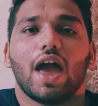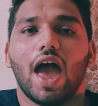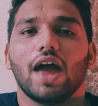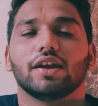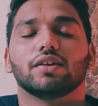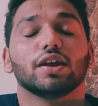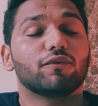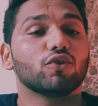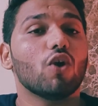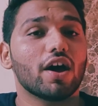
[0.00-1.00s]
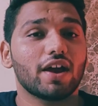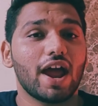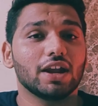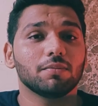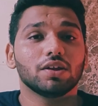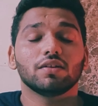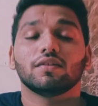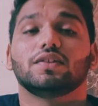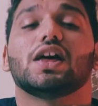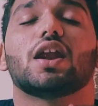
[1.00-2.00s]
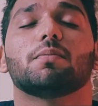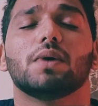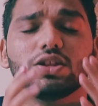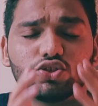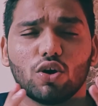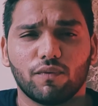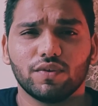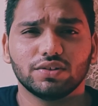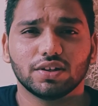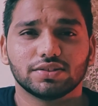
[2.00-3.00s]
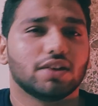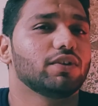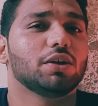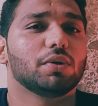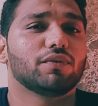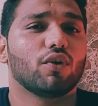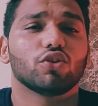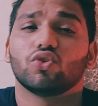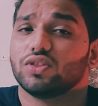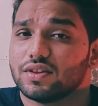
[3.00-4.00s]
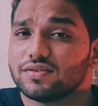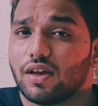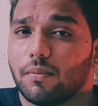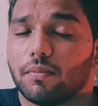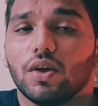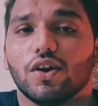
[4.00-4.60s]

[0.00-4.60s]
And if you are an admin, there are a bunch of features available for you in this app.